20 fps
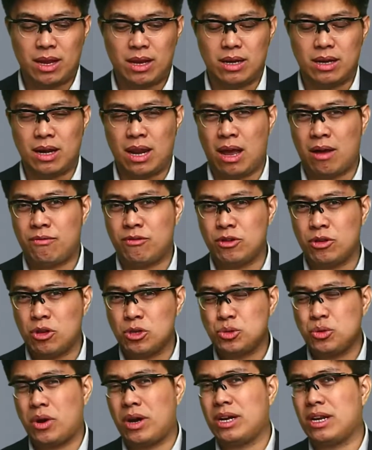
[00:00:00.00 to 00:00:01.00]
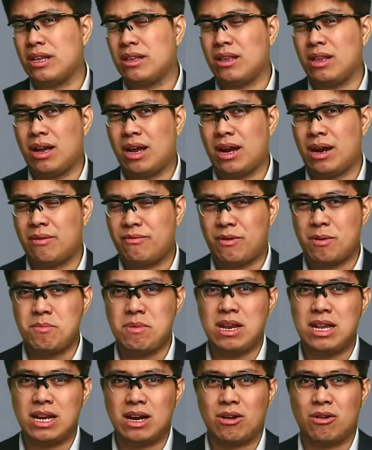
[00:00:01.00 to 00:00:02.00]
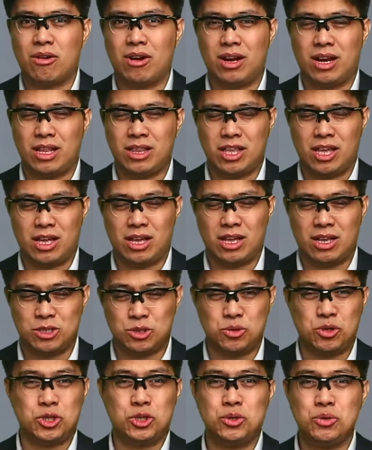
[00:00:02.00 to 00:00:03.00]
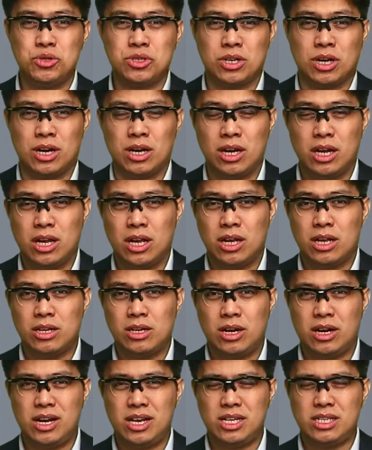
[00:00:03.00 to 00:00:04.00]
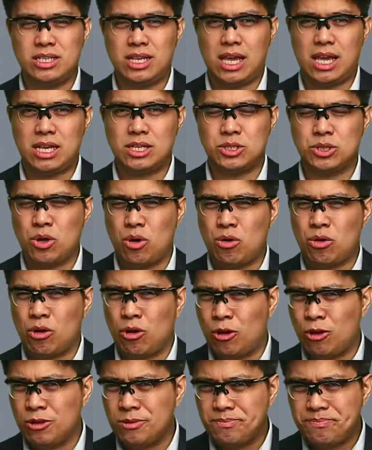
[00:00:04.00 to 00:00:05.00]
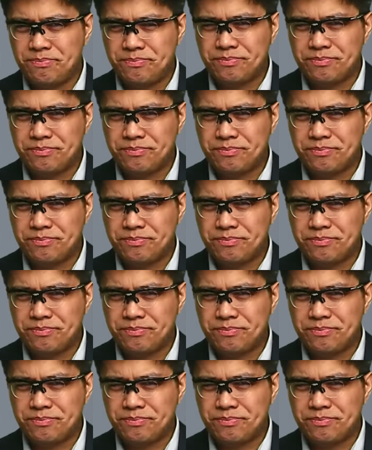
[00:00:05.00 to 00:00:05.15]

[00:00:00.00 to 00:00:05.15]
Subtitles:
Now, for those who are not familiar or not a Switch user, there is a so-called